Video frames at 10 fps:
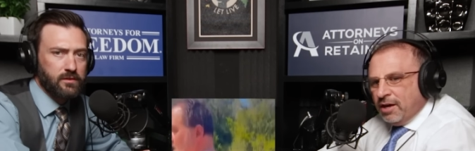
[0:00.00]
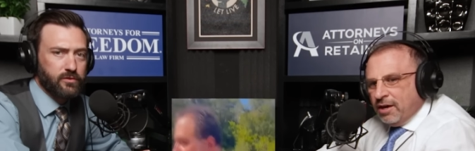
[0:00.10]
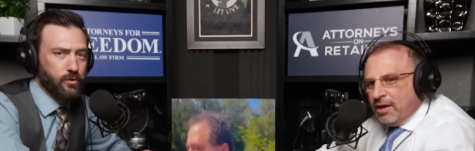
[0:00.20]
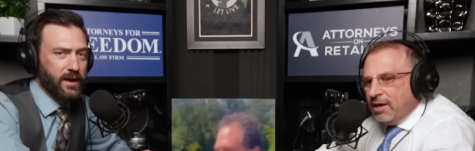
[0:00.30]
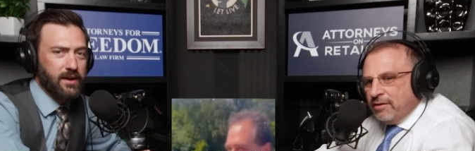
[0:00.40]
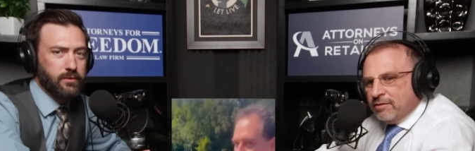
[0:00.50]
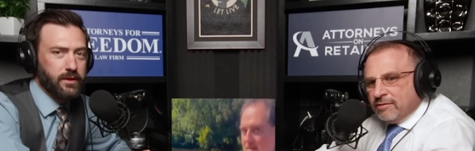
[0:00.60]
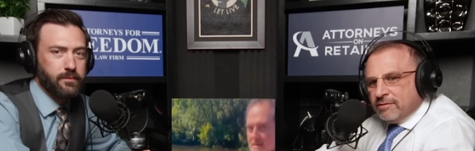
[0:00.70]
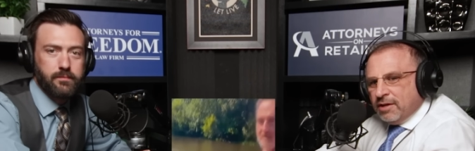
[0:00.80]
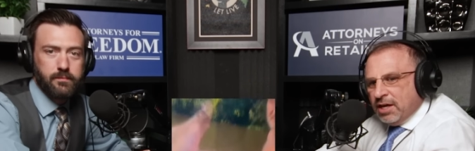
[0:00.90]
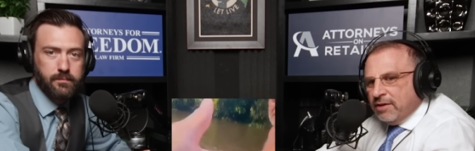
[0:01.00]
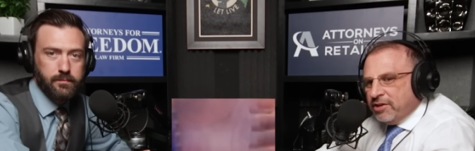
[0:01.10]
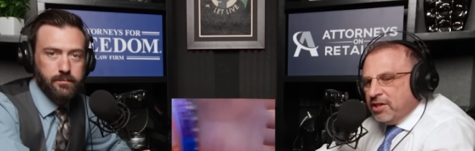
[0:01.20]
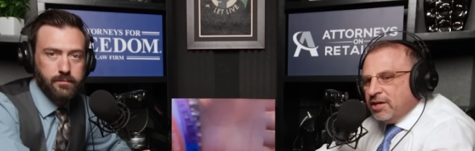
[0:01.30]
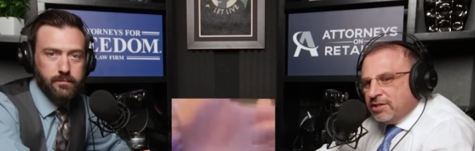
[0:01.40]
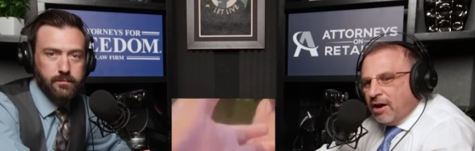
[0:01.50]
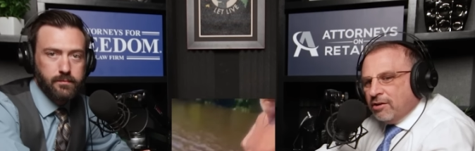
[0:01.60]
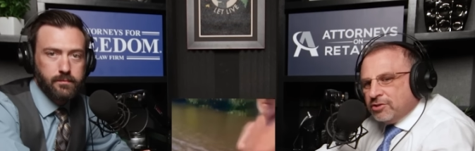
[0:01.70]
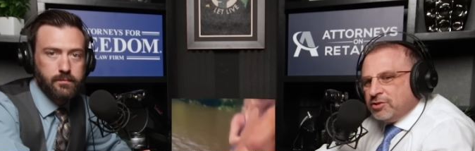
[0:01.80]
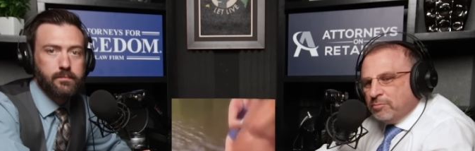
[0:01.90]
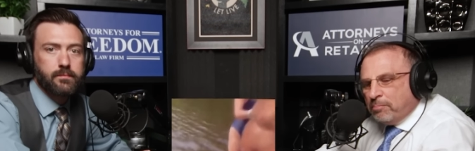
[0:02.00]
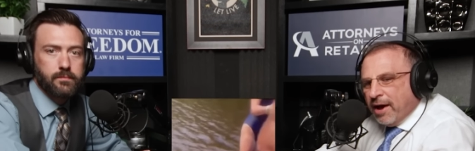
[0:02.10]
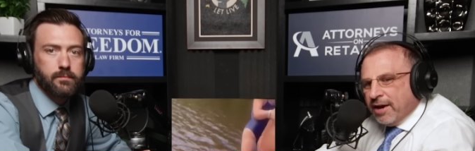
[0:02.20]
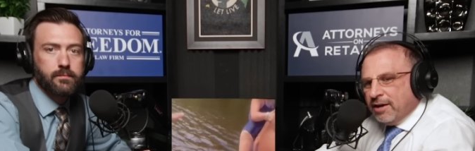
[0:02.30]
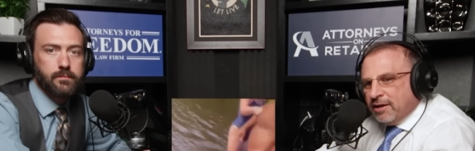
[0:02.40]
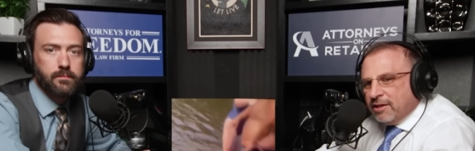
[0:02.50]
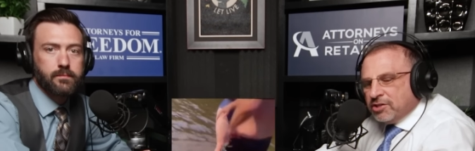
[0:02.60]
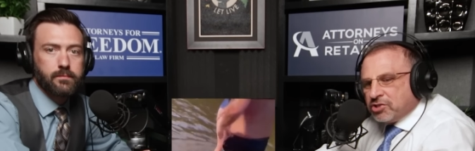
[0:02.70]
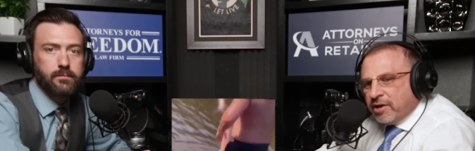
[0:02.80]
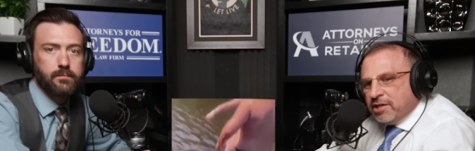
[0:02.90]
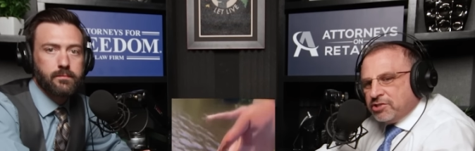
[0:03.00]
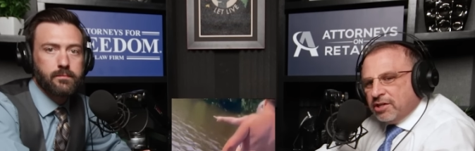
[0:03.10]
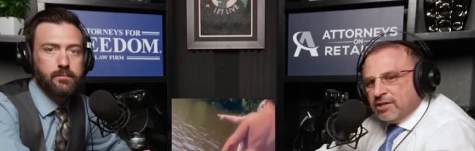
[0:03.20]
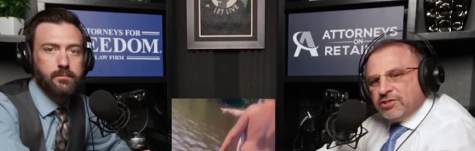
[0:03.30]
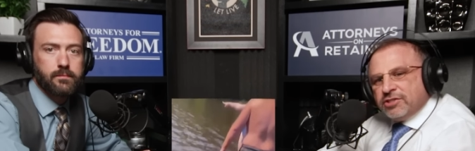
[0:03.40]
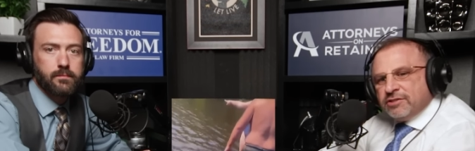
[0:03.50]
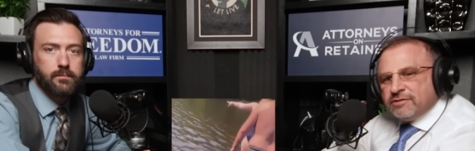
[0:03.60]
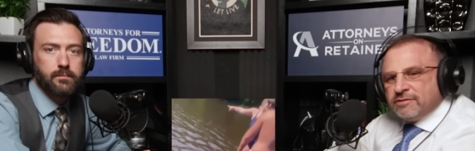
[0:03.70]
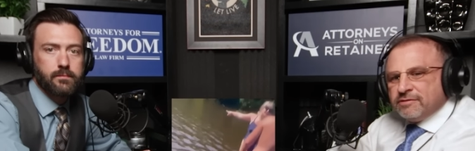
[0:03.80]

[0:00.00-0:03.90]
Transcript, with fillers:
Speaker 1: Surrounded. Even the adults buying into this craziness,